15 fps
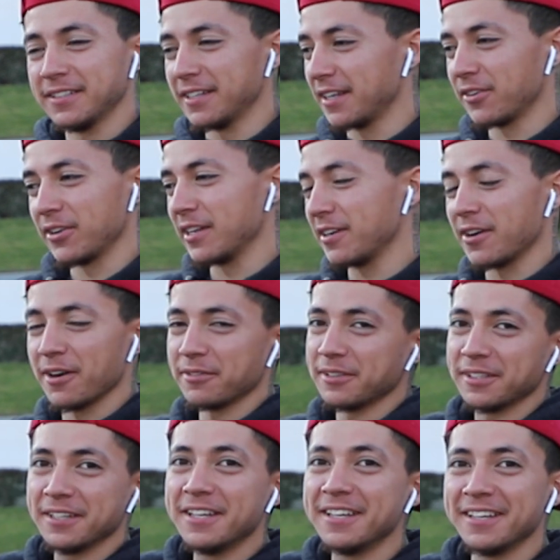I don't need
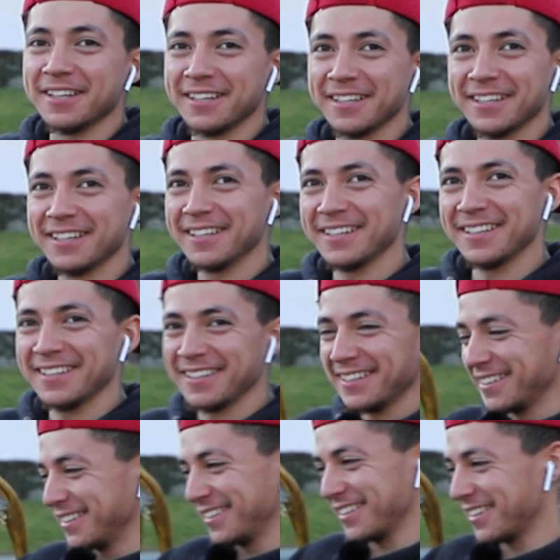coffee.
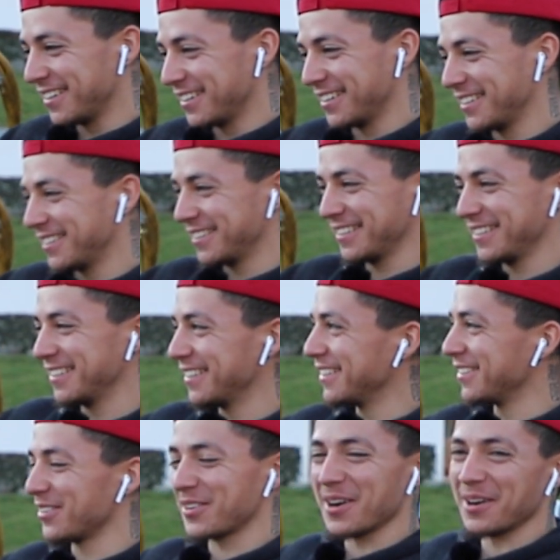Nah,
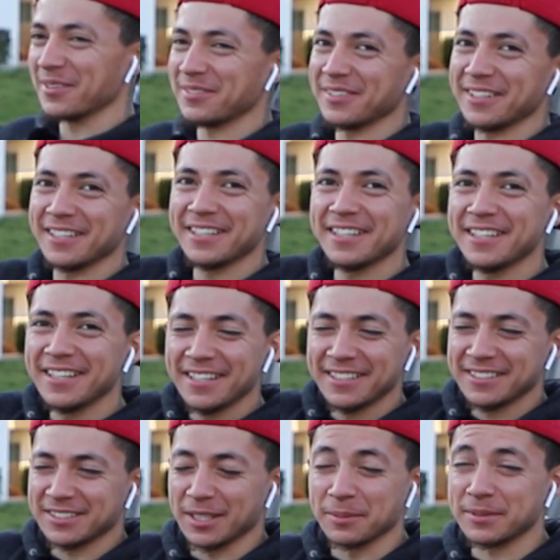no coffee.
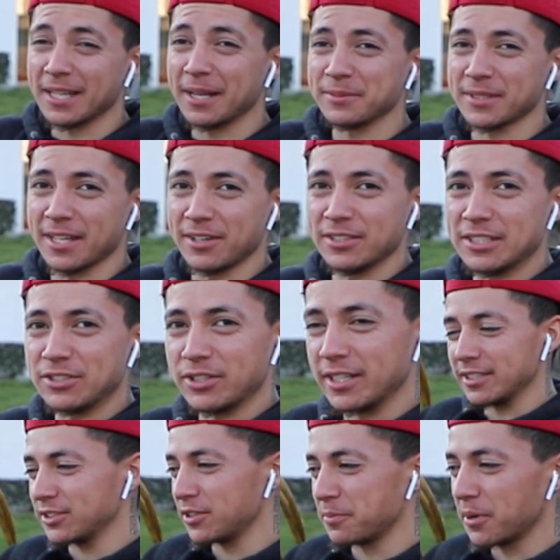Sometimes energy
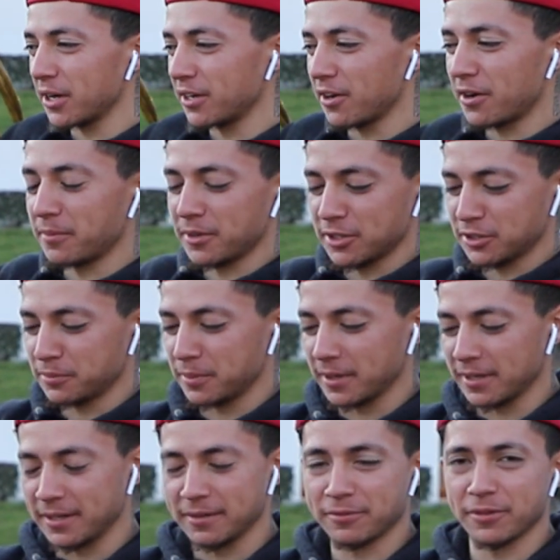drinks or body armors,
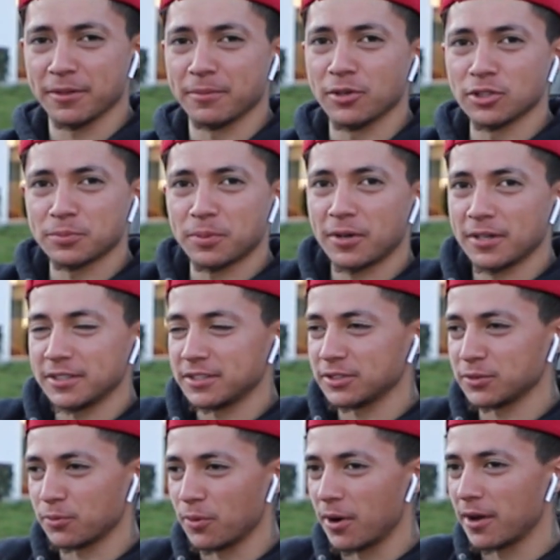but for the most part,
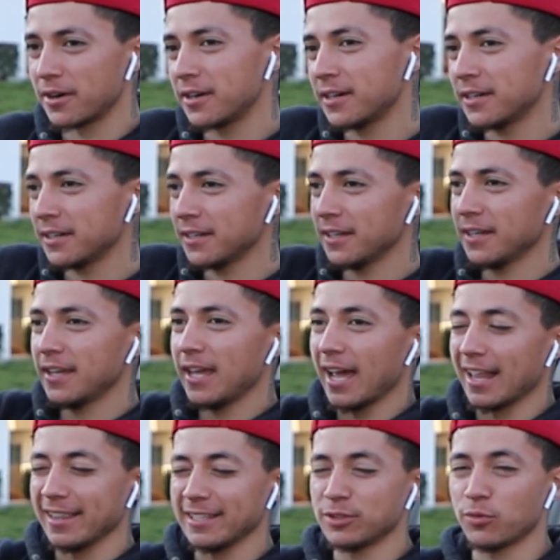just water.
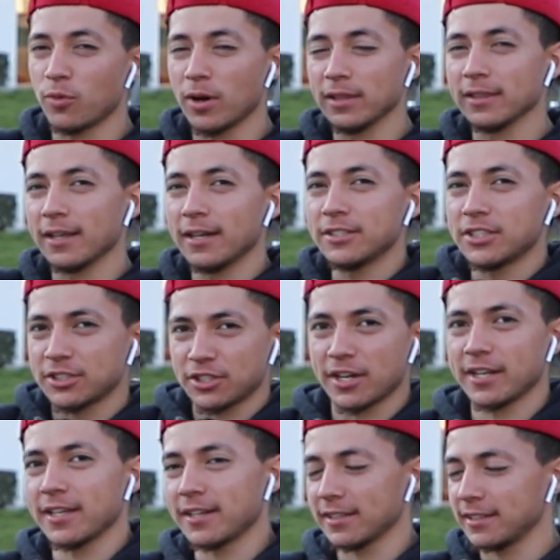At least one lunch. I
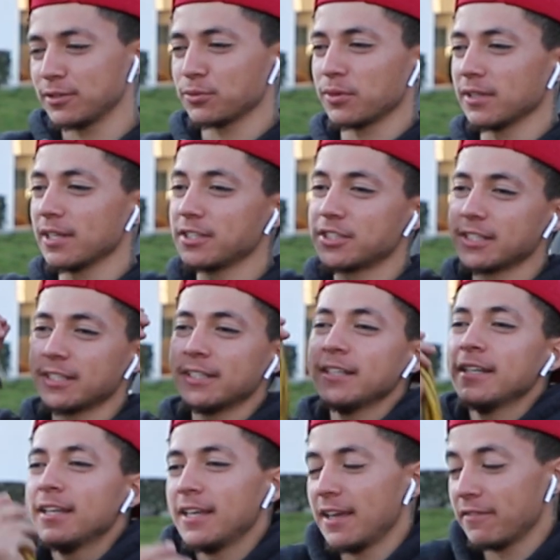try to get at least one lunch in
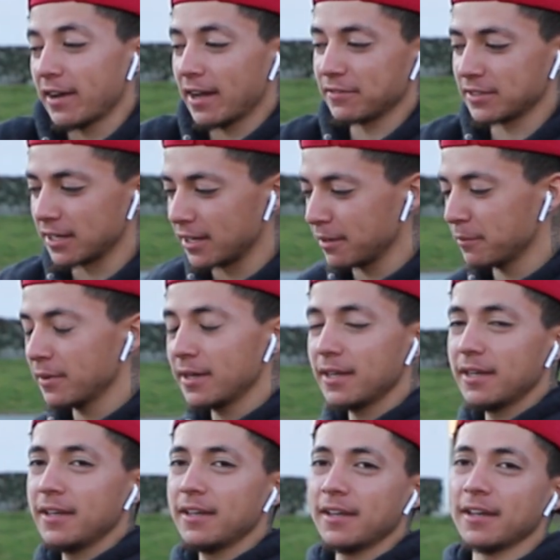if I have time.
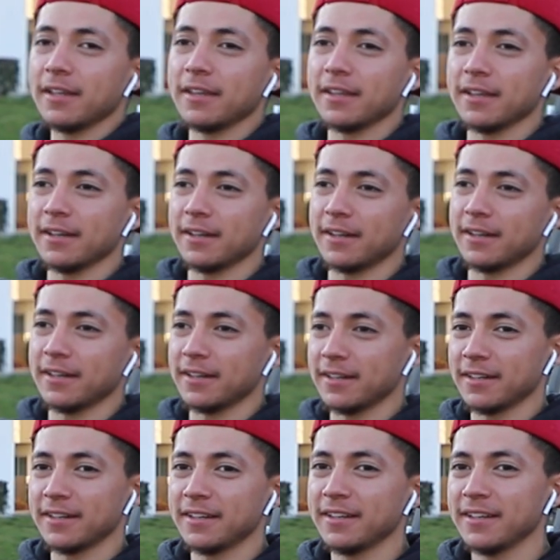And then
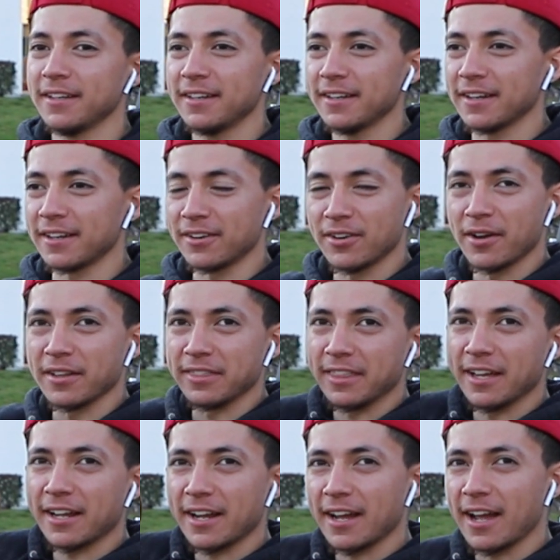I don't know, I
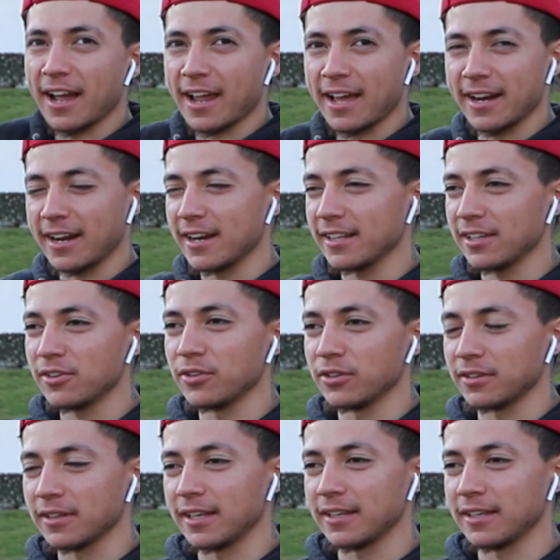think I kind of got a little,